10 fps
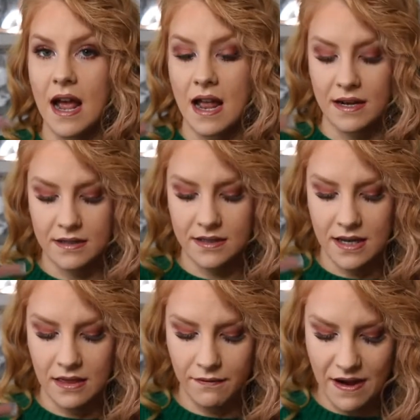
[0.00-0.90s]
and
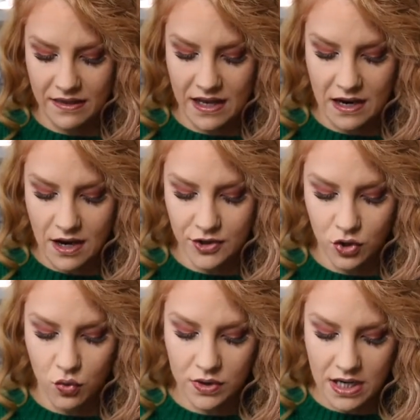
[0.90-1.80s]
the fact that it lasts
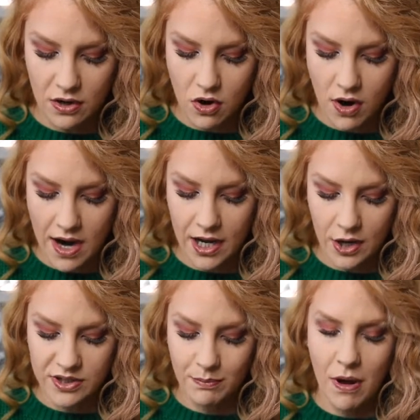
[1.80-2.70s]
all day long and it
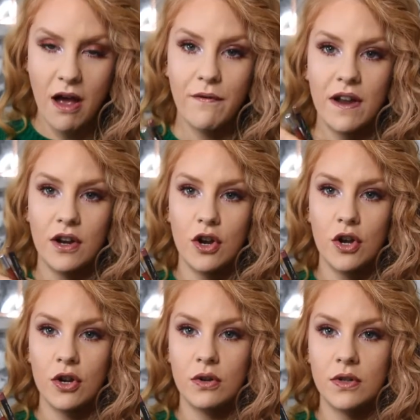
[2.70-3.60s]
goes the perfect
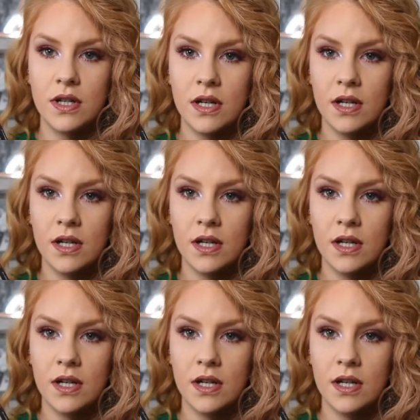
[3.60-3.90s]
nude,